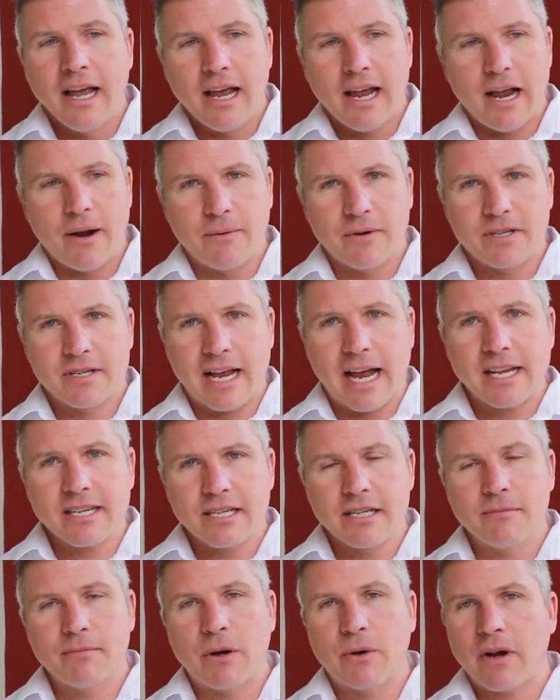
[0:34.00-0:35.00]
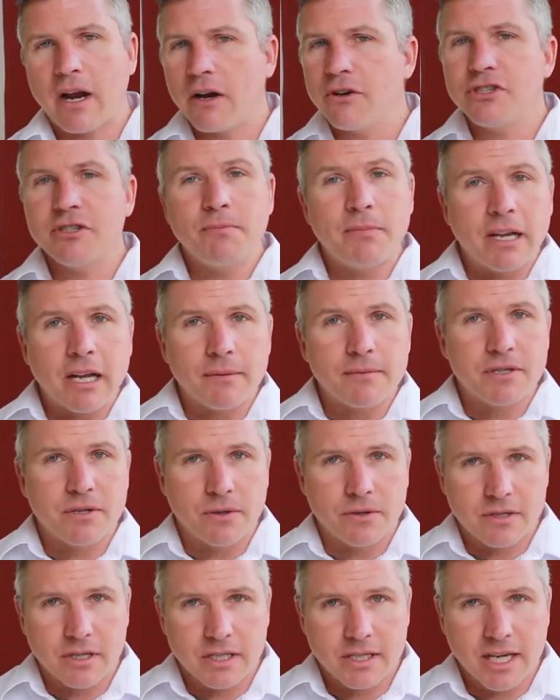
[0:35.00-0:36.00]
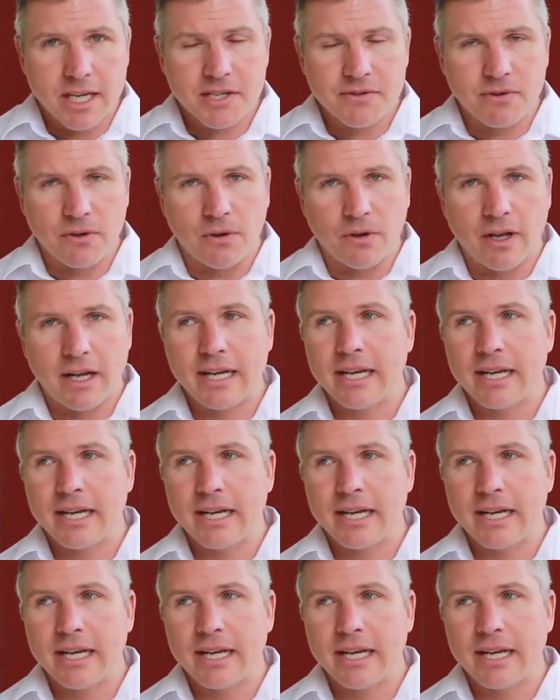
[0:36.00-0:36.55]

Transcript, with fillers: and was asking about, how did you become so successful?